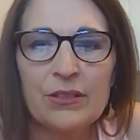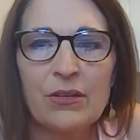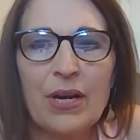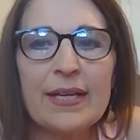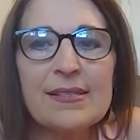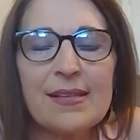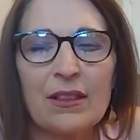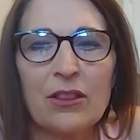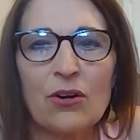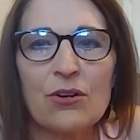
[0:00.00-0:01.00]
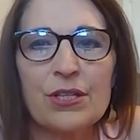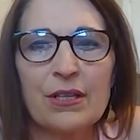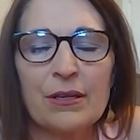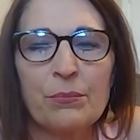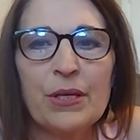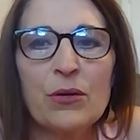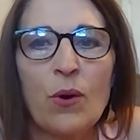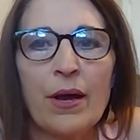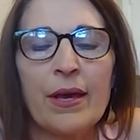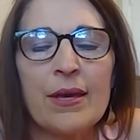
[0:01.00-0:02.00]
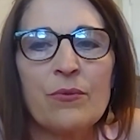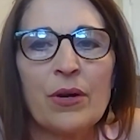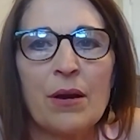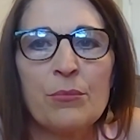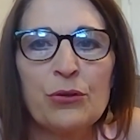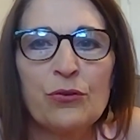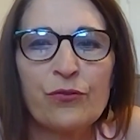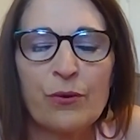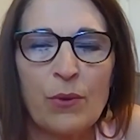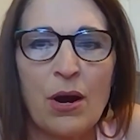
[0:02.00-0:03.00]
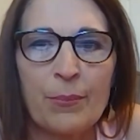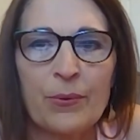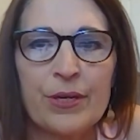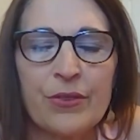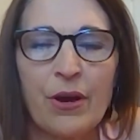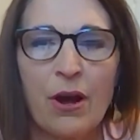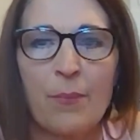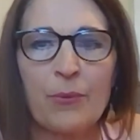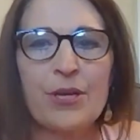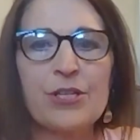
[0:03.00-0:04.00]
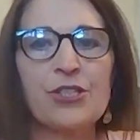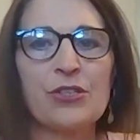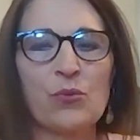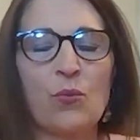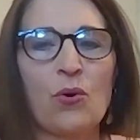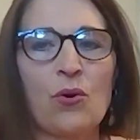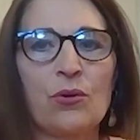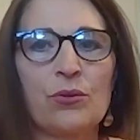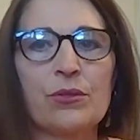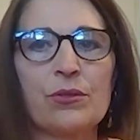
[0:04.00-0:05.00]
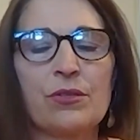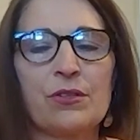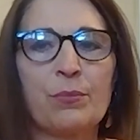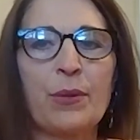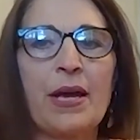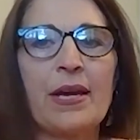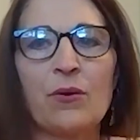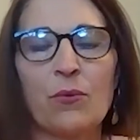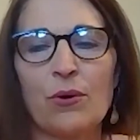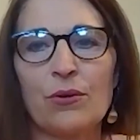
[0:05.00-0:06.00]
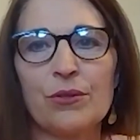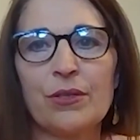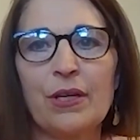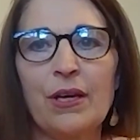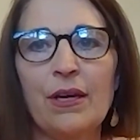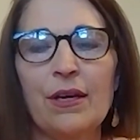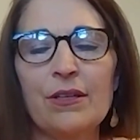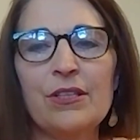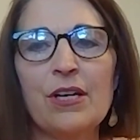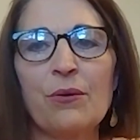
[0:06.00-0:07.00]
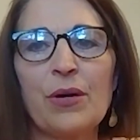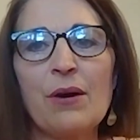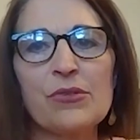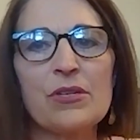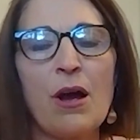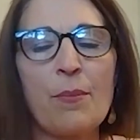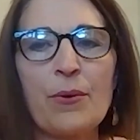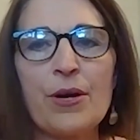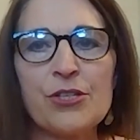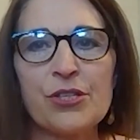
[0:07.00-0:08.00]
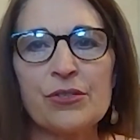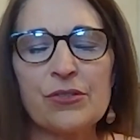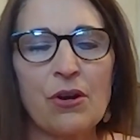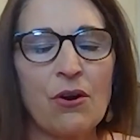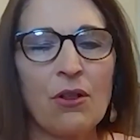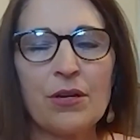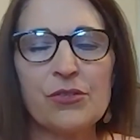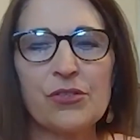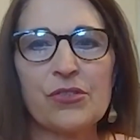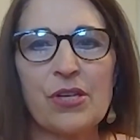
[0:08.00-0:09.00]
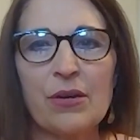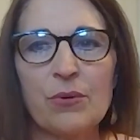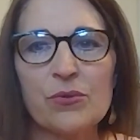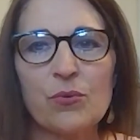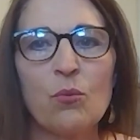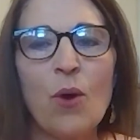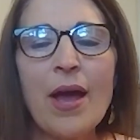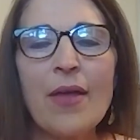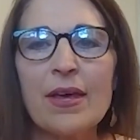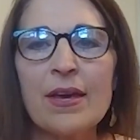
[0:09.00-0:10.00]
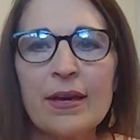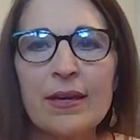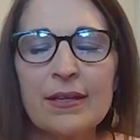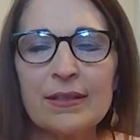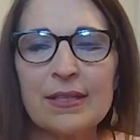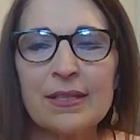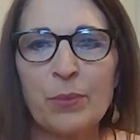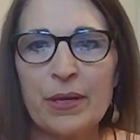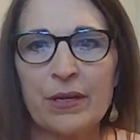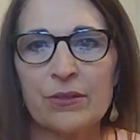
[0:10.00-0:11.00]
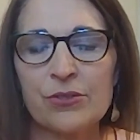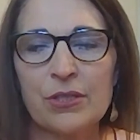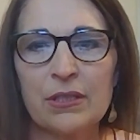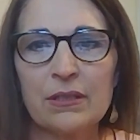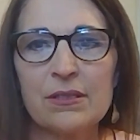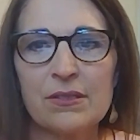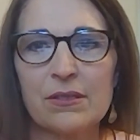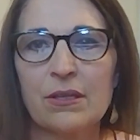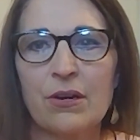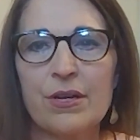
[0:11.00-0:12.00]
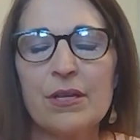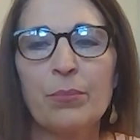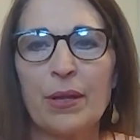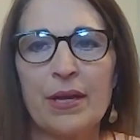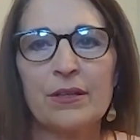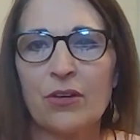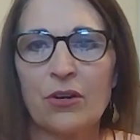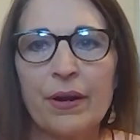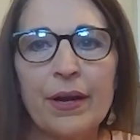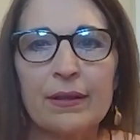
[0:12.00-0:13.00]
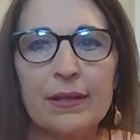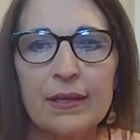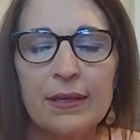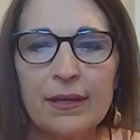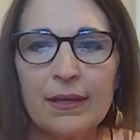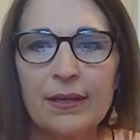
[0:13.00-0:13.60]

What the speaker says: And I guess I learned it in a big way when I moved from the operations world to the planning world. When I was in operations, all I used to say was, well, why in the heck can't these planners get the grid planned correctly?